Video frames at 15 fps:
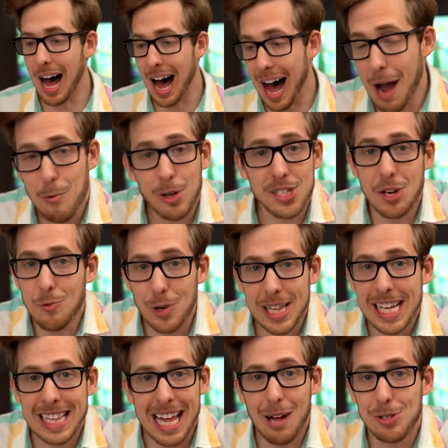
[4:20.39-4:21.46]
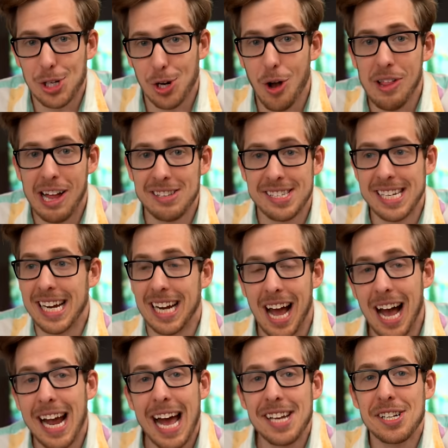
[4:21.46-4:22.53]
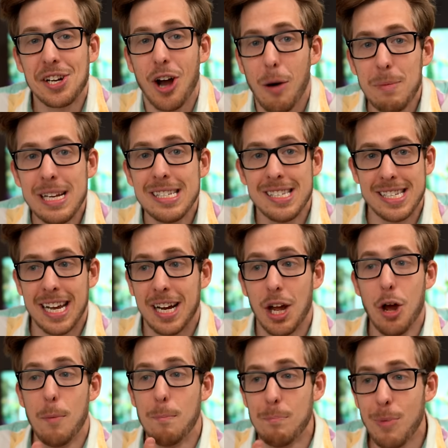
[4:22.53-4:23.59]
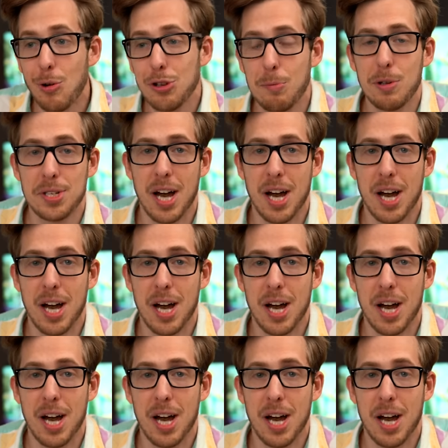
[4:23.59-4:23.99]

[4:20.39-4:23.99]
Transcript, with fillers: I wasn't really allowed to call out sick. I had to come in sick multiple